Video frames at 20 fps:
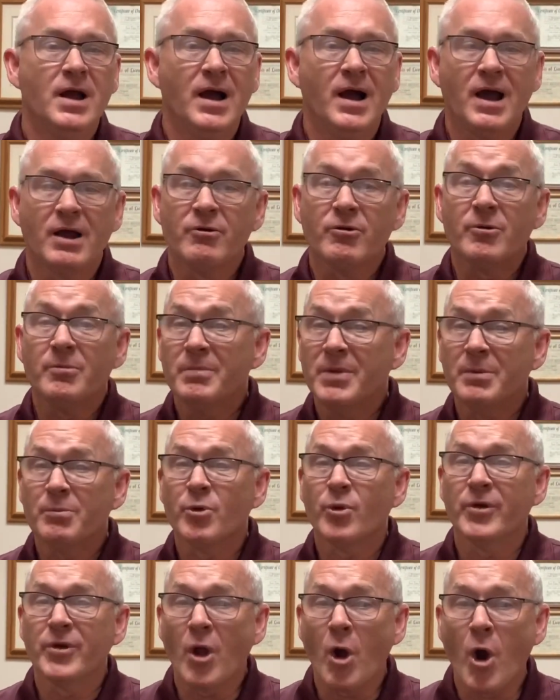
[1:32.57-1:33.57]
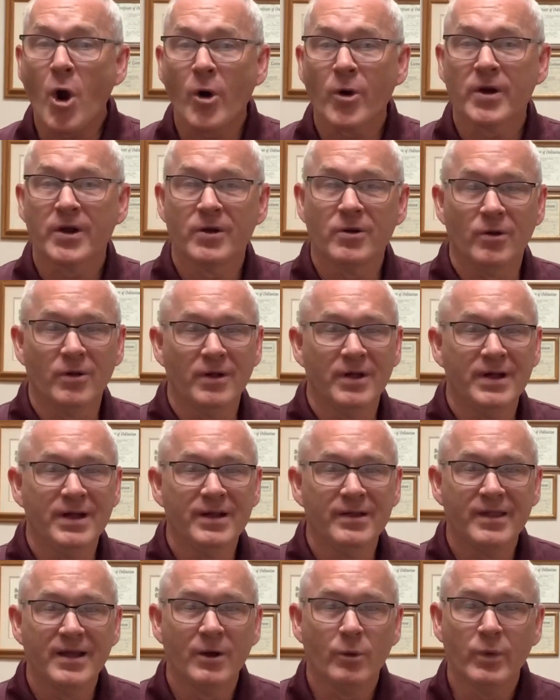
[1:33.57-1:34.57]
I remember an article
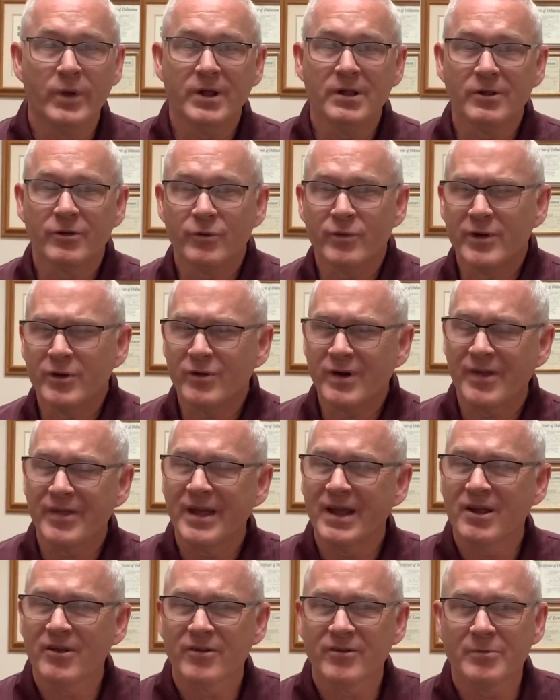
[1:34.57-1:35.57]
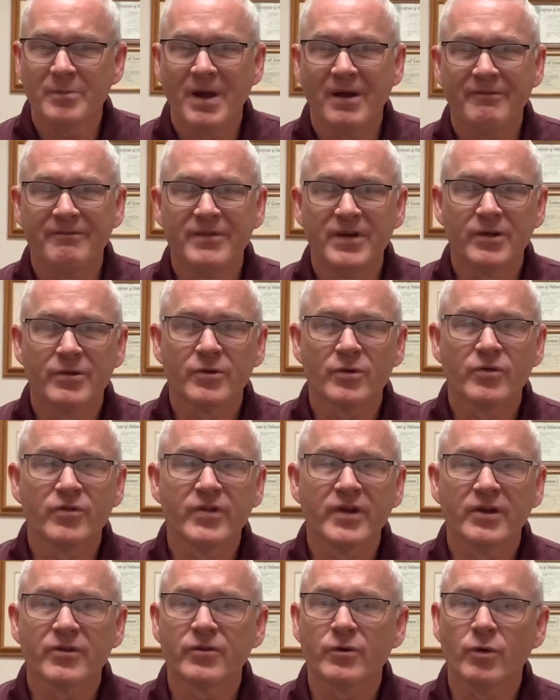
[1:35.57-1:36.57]
in that Weekly Reader. I think I was about 5th or
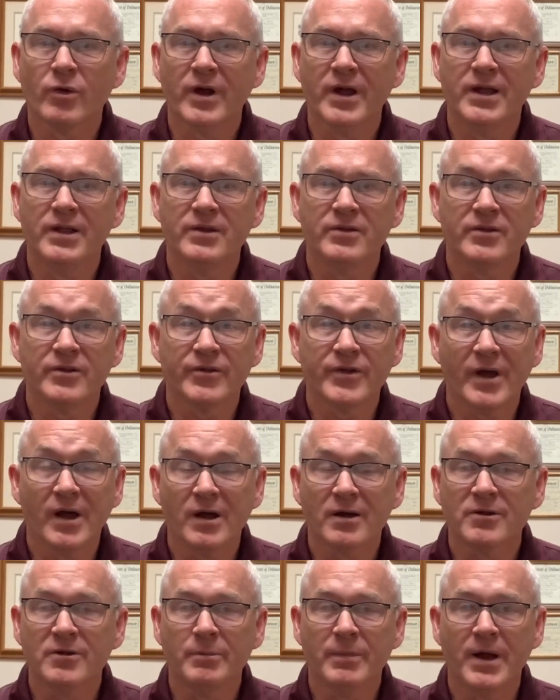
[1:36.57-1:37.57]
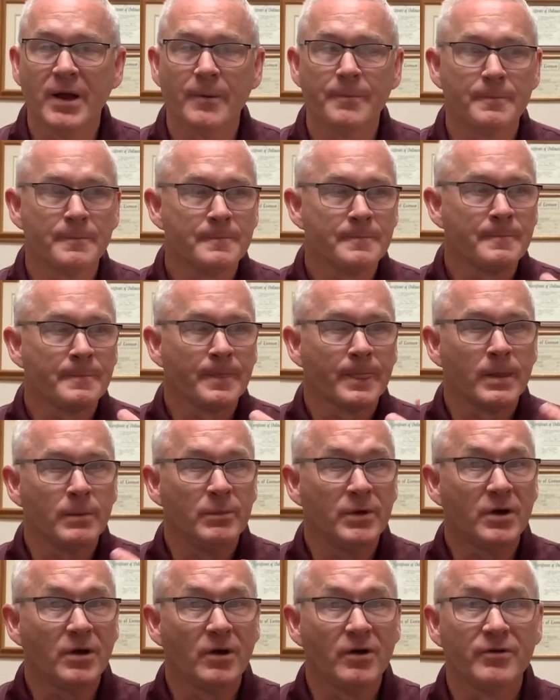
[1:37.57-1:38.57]
6th grade. And it talked about,
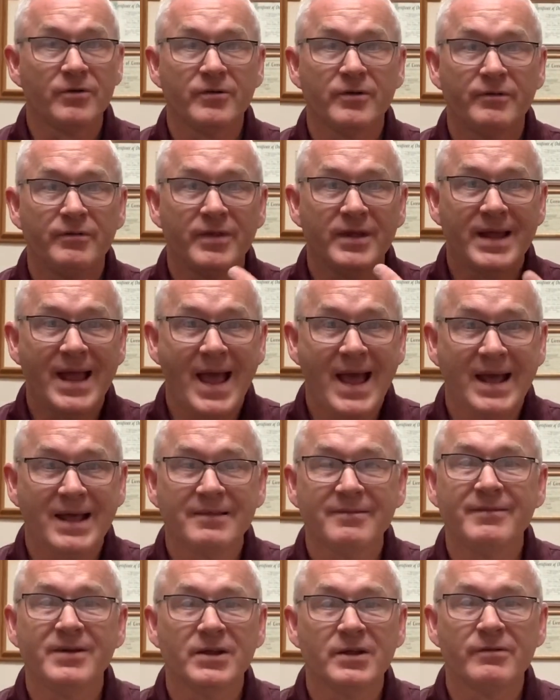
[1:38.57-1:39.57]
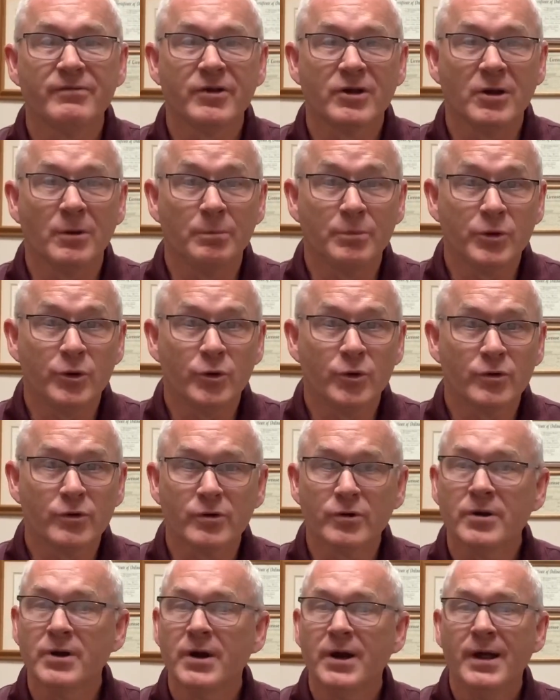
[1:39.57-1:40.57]
because of the advent of the
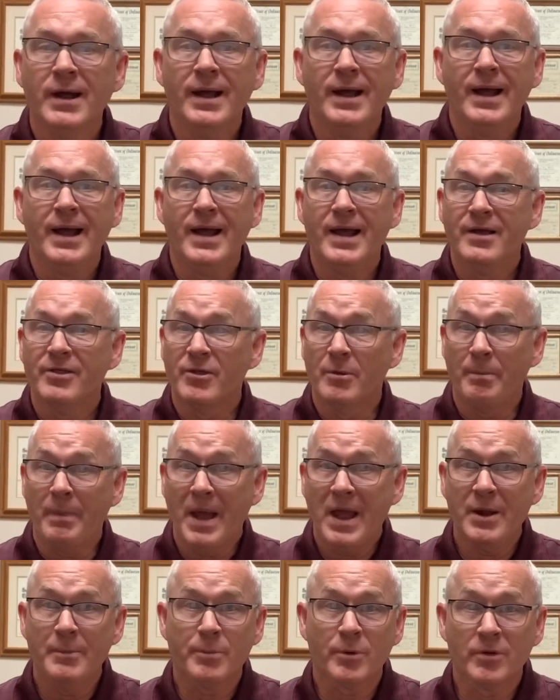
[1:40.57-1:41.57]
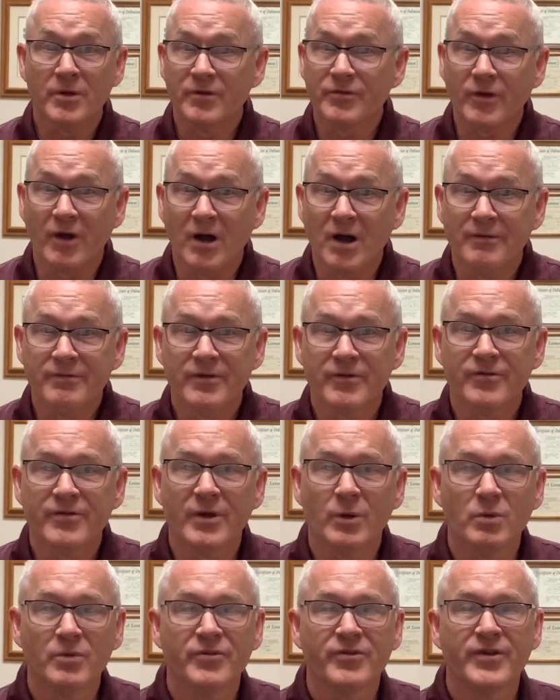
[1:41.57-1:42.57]
computer and the paperless office
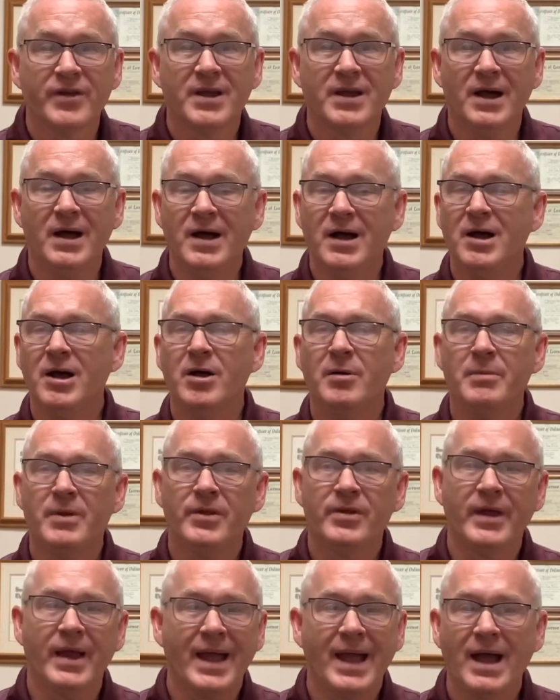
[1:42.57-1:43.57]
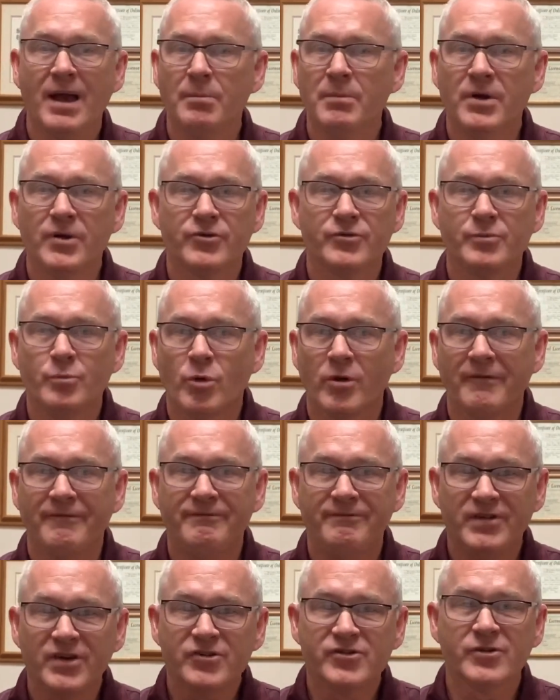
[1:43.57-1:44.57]
that was to come and how much more
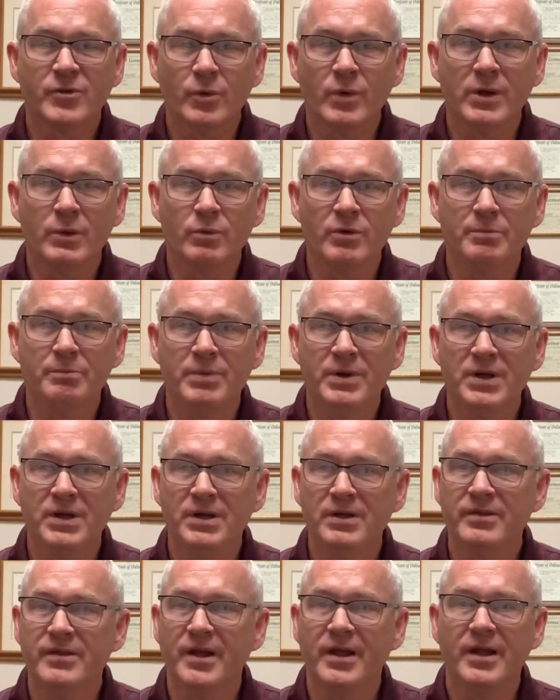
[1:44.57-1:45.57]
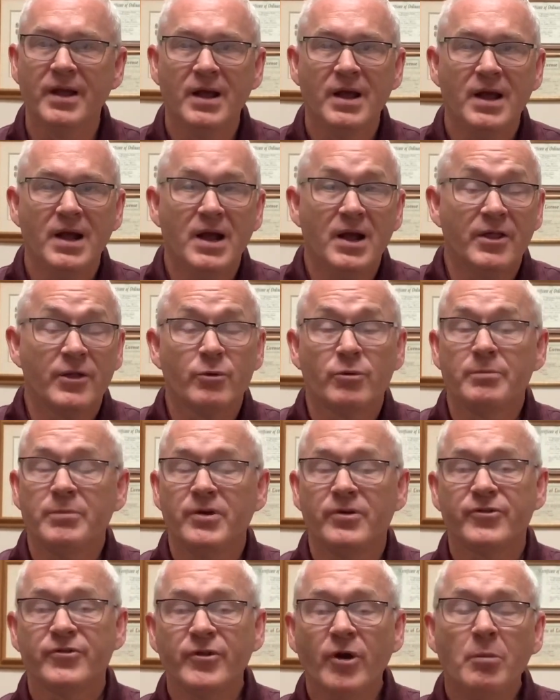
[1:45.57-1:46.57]
efficient we would be, that there would be
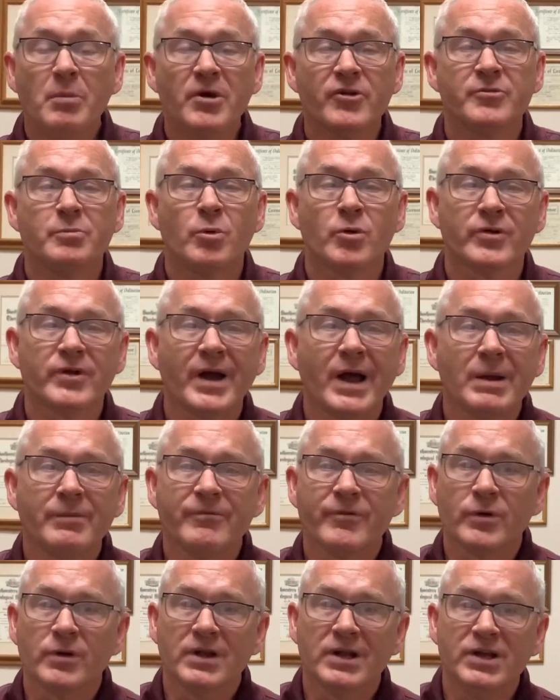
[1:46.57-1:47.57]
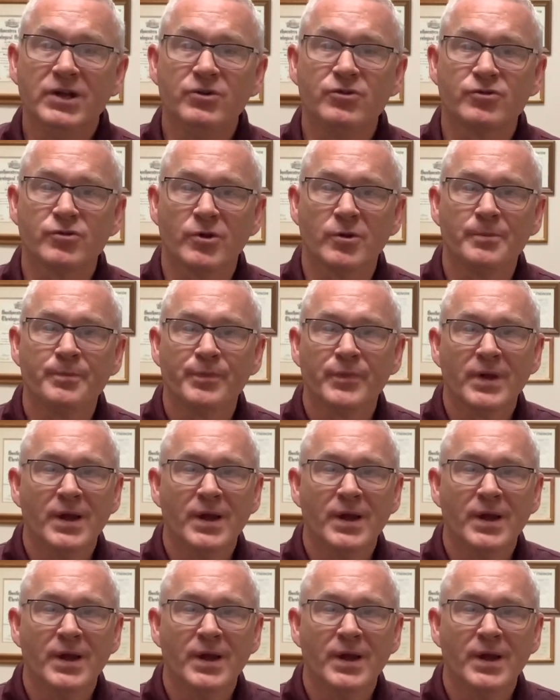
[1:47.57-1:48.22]
so much more time for leisure.